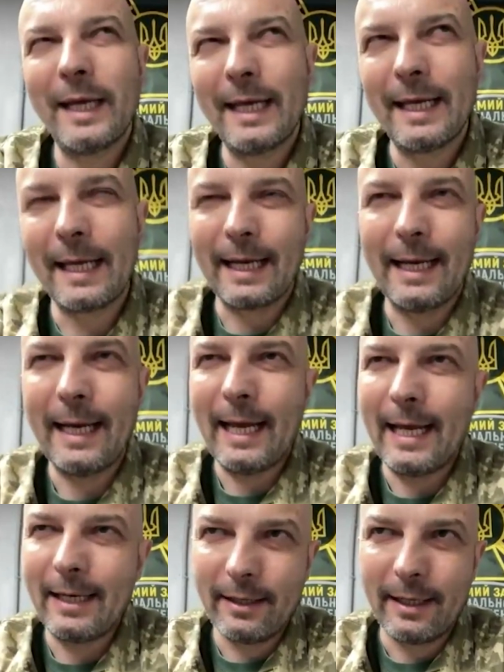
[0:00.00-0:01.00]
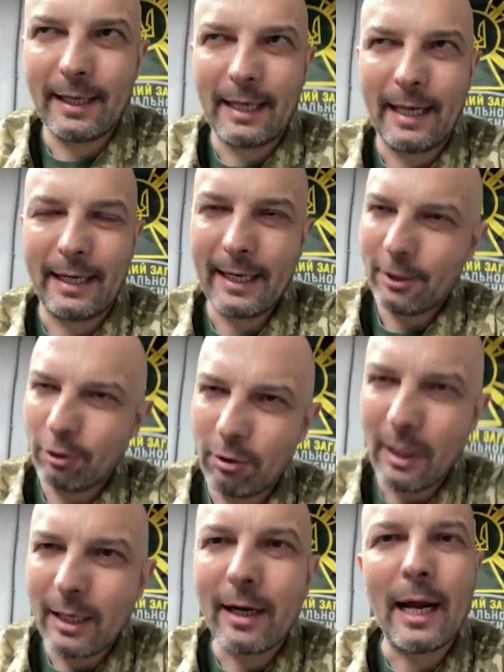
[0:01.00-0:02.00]
we had a
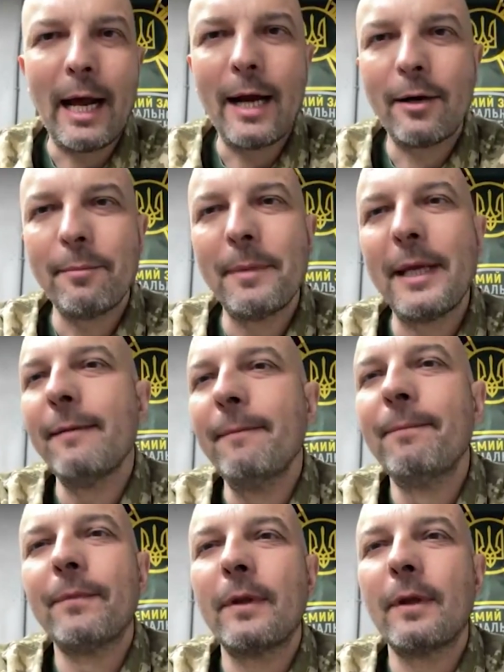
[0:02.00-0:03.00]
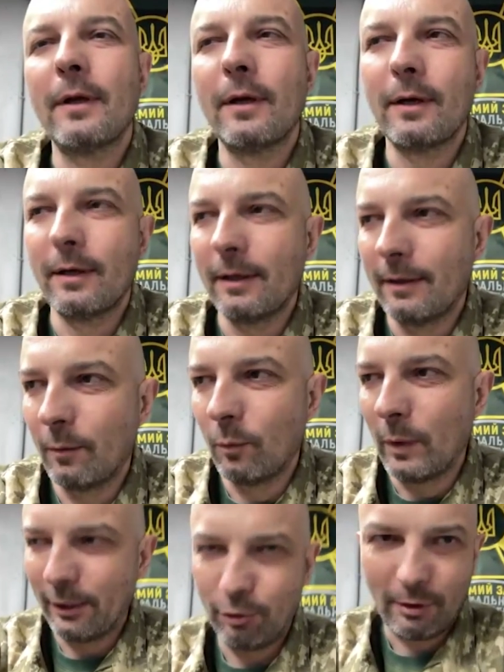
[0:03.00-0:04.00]
regular army. Uh,
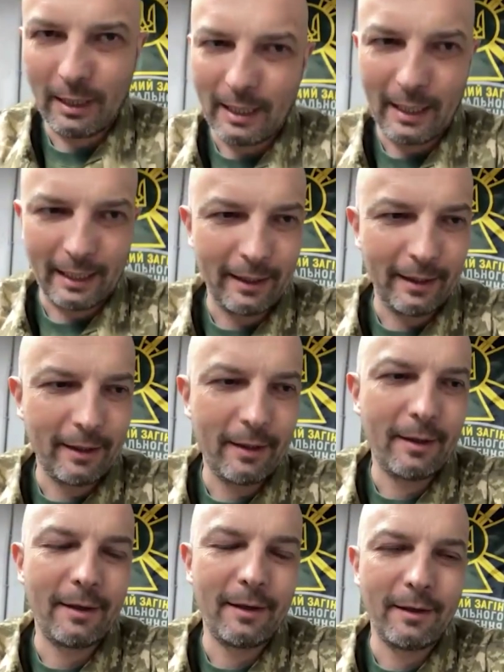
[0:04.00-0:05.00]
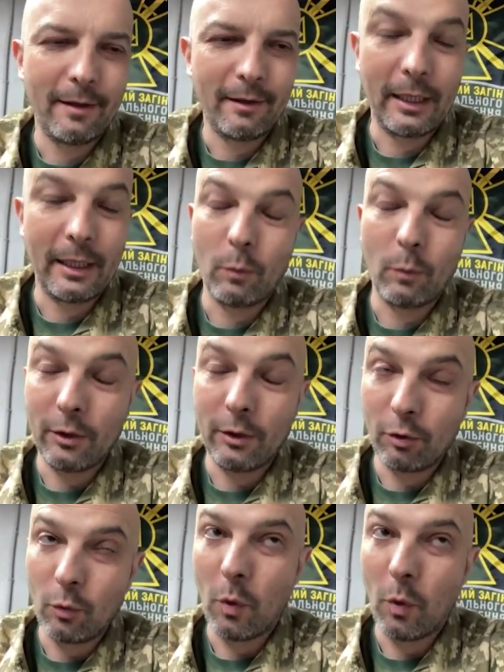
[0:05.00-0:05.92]
when you are uh, when you